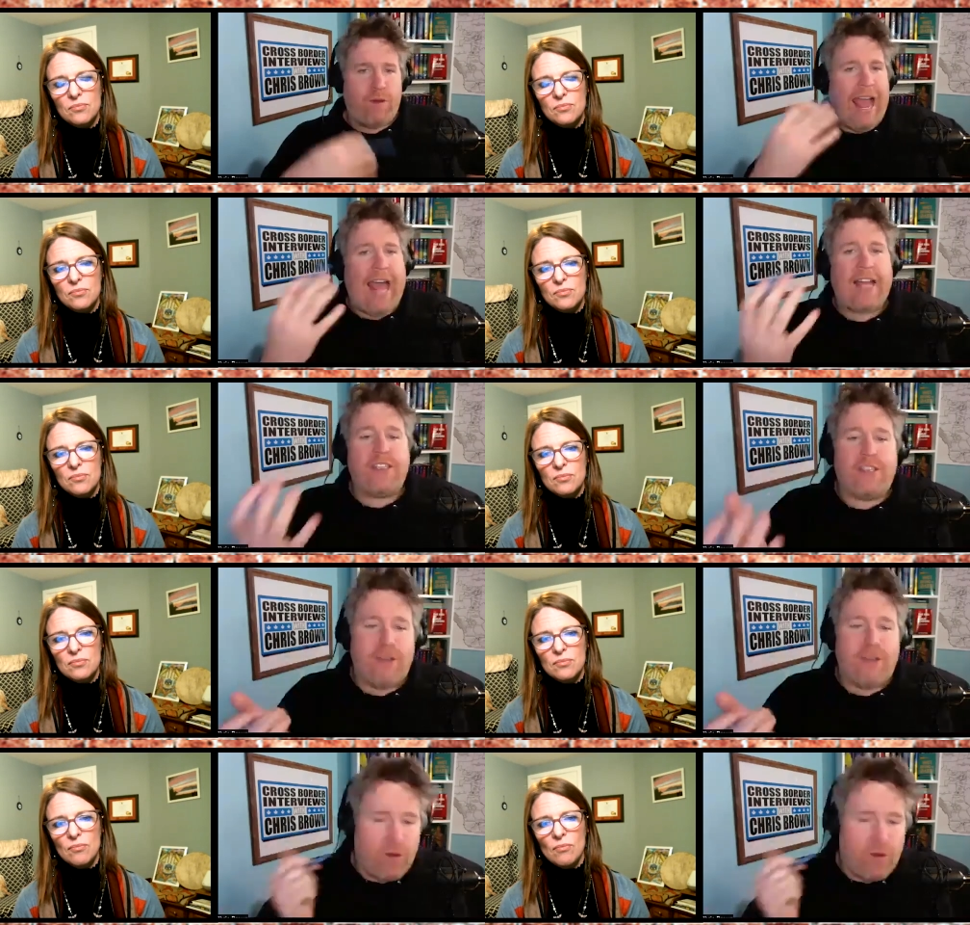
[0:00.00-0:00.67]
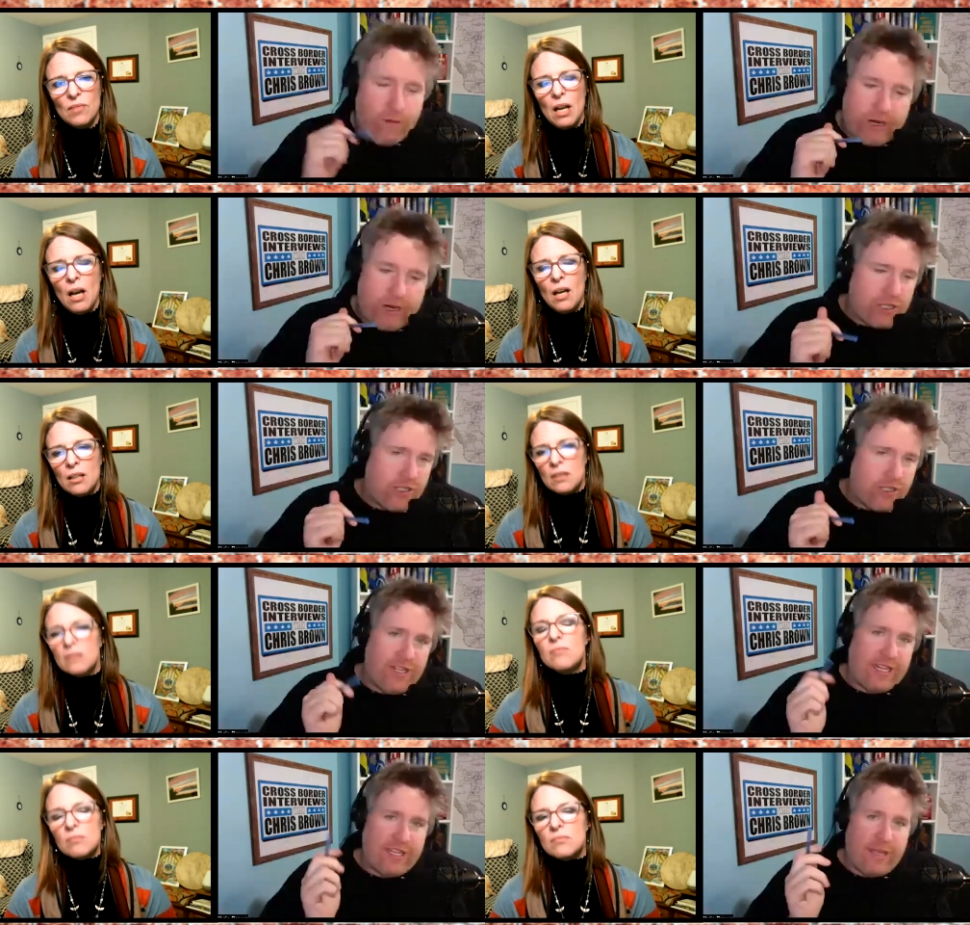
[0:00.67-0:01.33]
Speaker 1: ask you a
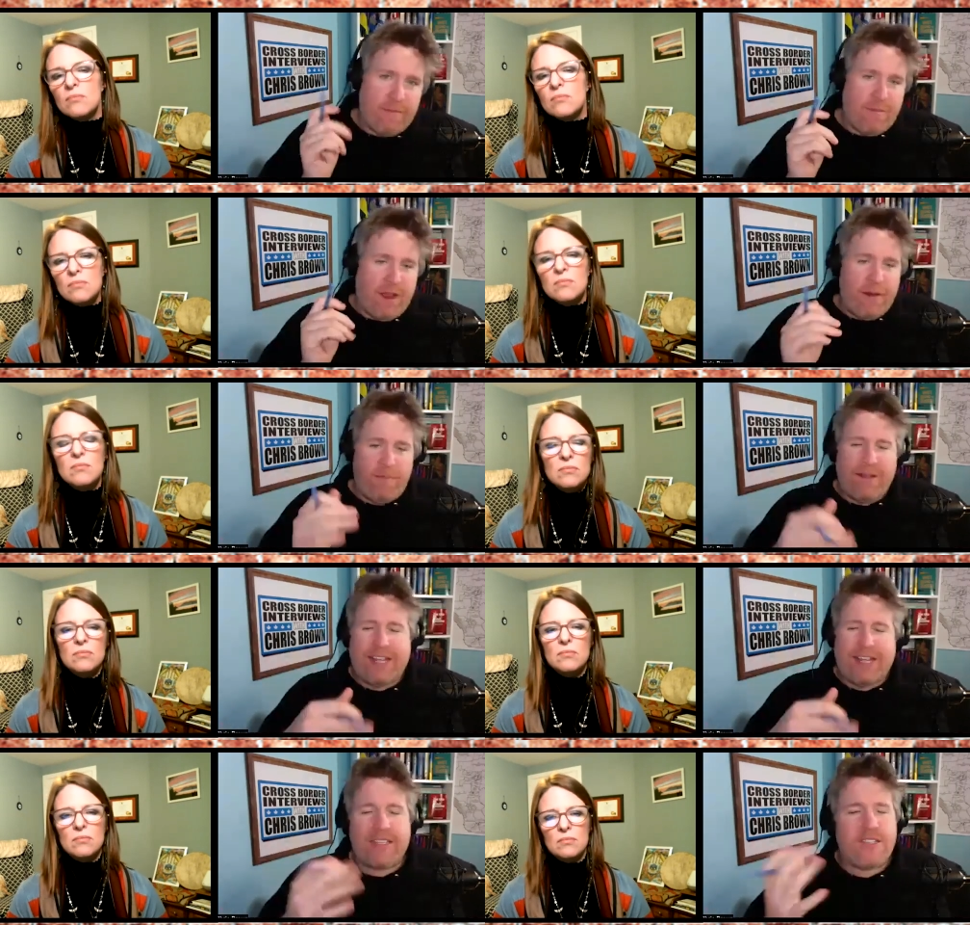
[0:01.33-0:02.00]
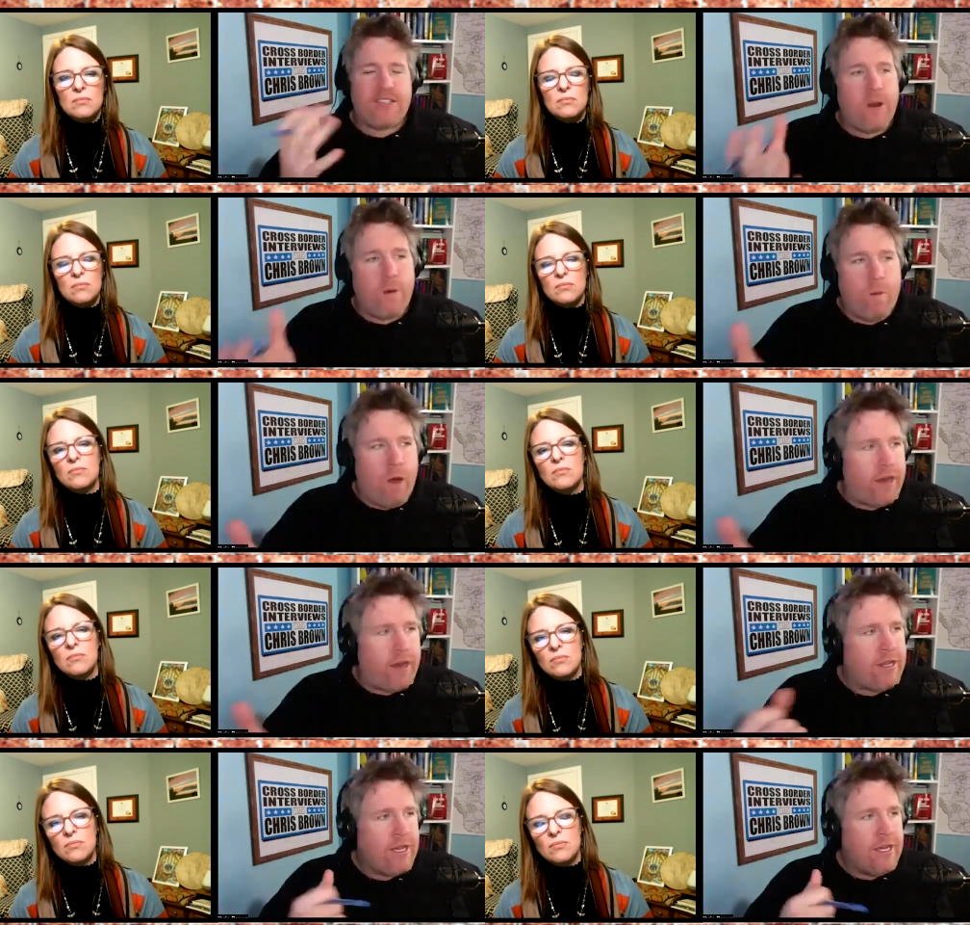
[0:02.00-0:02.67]
question that they might? Because you know
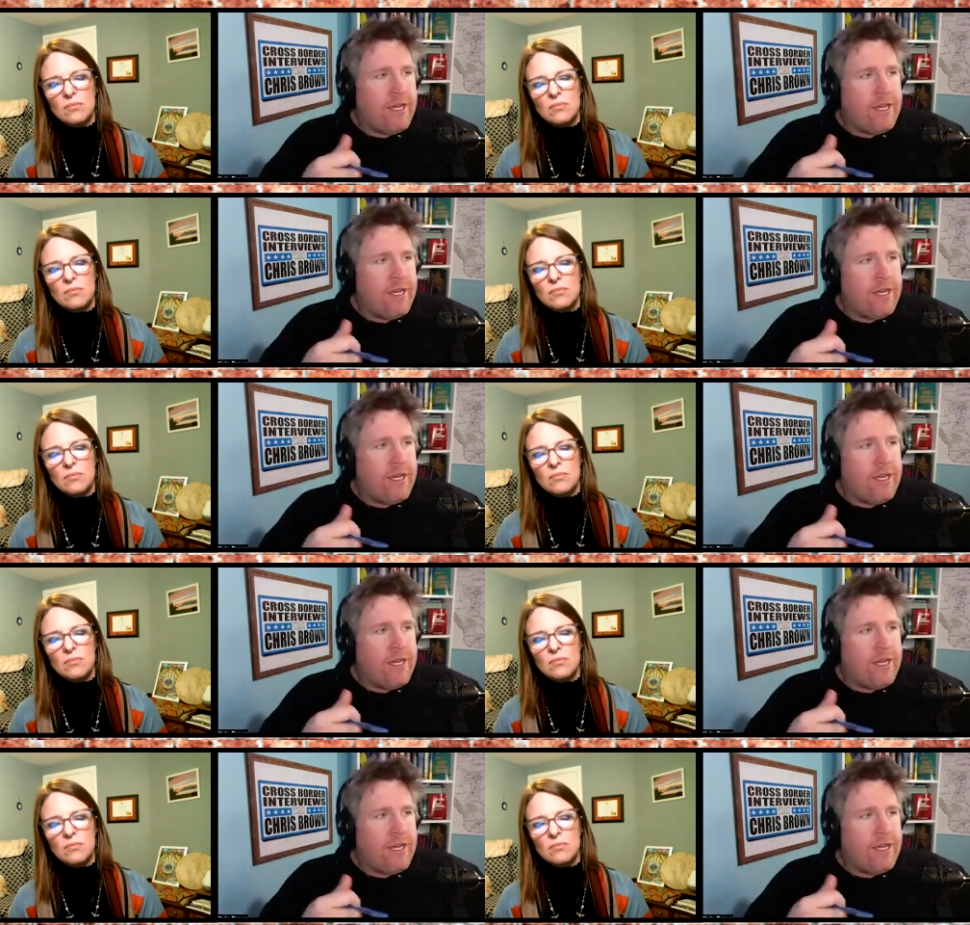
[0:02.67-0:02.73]
what?